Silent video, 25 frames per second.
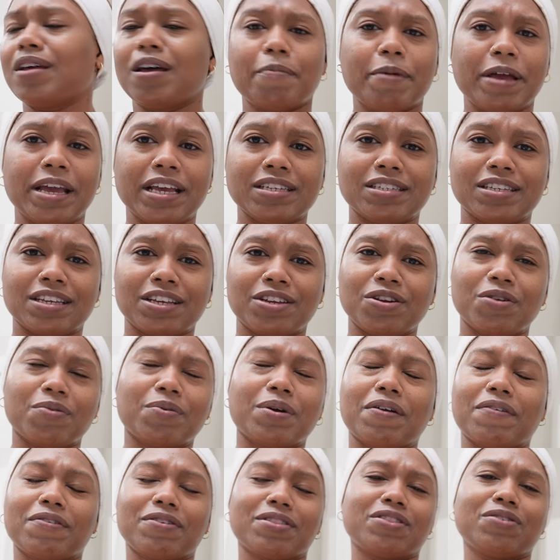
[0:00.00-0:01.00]
amazing, you know,
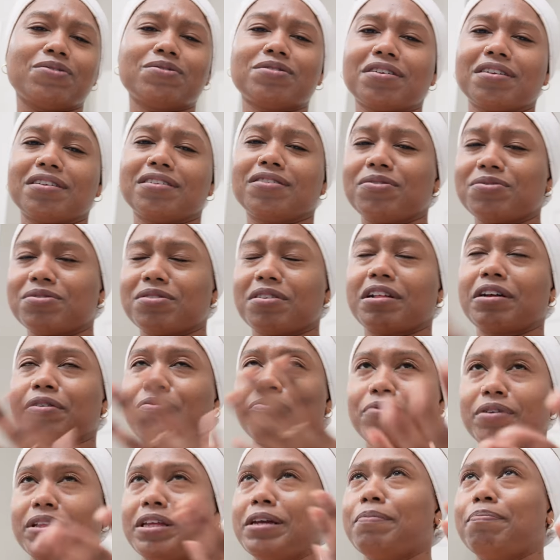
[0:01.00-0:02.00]
whatever. Those are
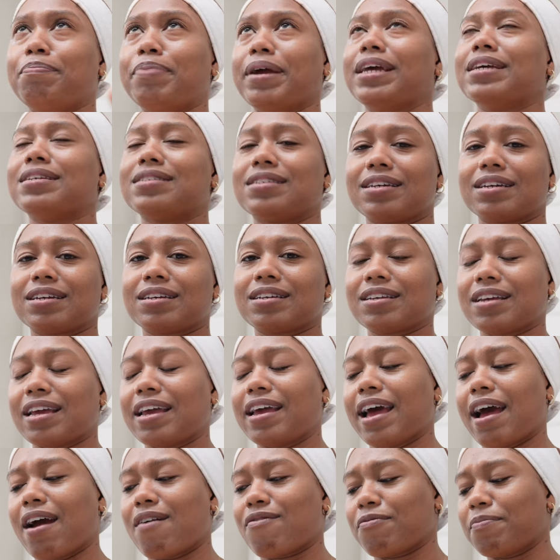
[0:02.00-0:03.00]
really basic
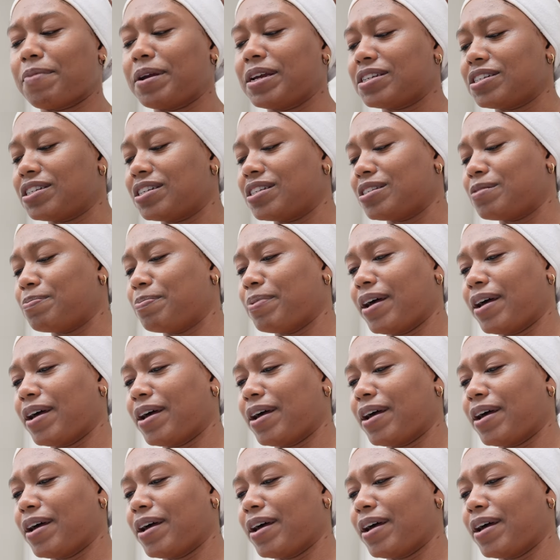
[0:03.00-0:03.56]
affirmations,